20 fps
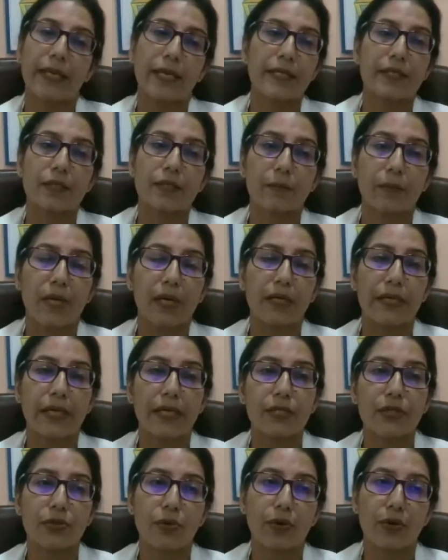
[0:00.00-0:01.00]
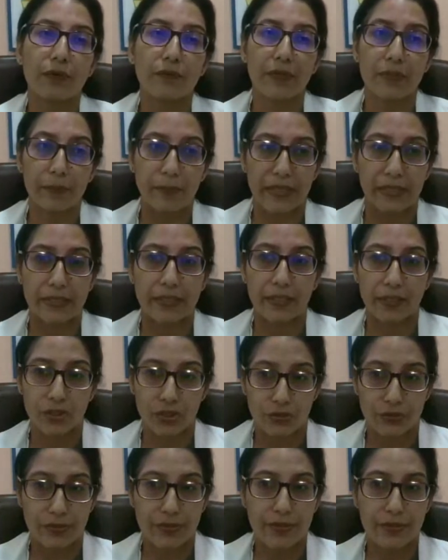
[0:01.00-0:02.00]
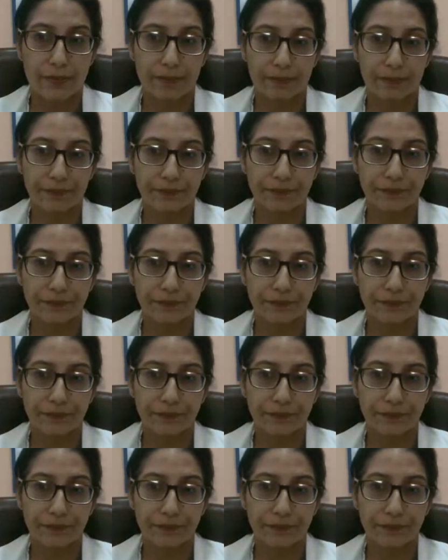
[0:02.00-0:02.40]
asthma later on with medications.